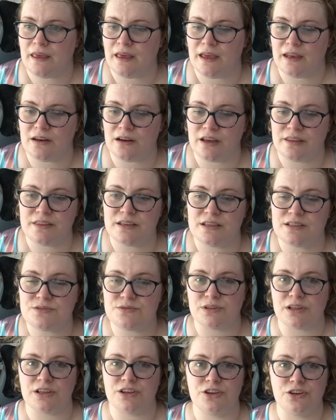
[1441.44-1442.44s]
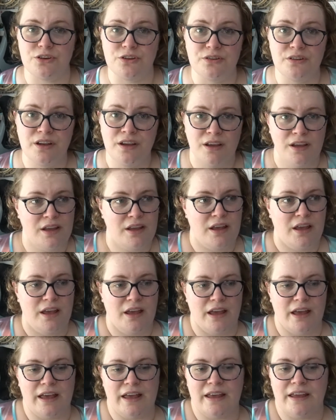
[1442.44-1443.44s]
and I think it's really cute,
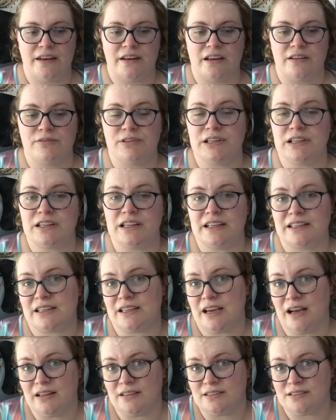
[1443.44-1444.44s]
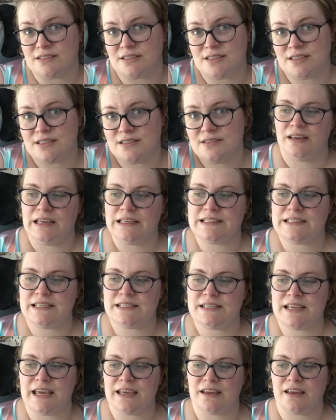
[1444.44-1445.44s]
and I really like the colors. It did
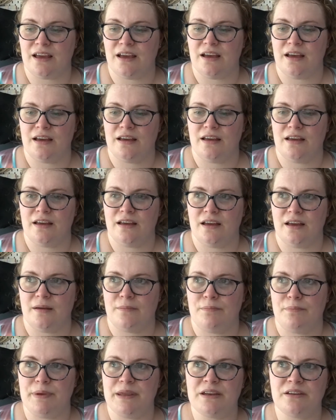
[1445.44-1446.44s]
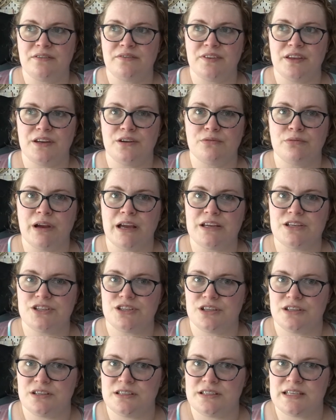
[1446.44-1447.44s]
take a bit of
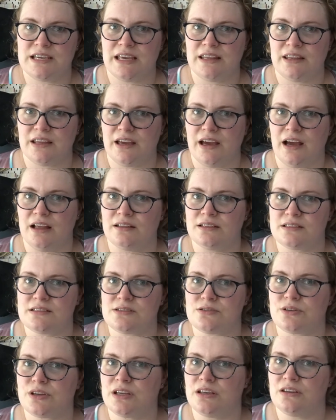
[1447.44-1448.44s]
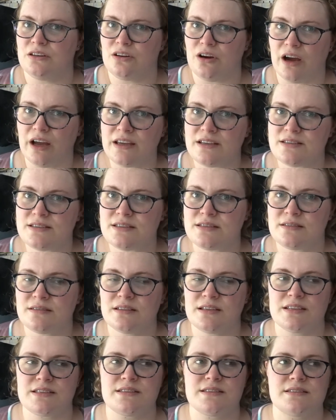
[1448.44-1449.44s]
iteration to get the colors looking nice,
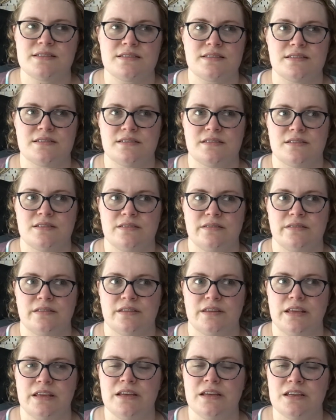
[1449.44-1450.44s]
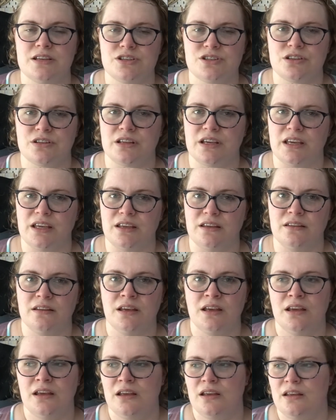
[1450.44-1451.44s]
because initially
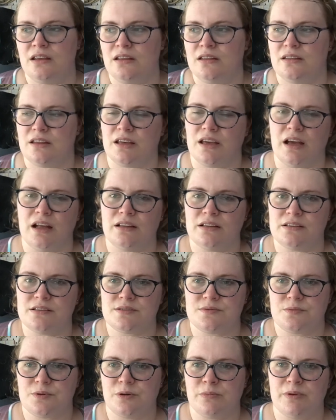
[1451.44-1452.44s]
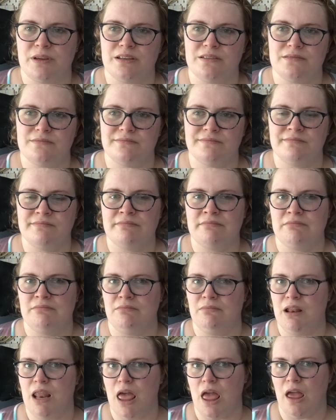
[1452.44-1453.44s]
the colors were a bit
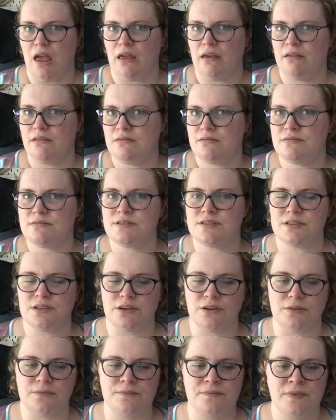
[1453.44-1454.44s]
bleh. So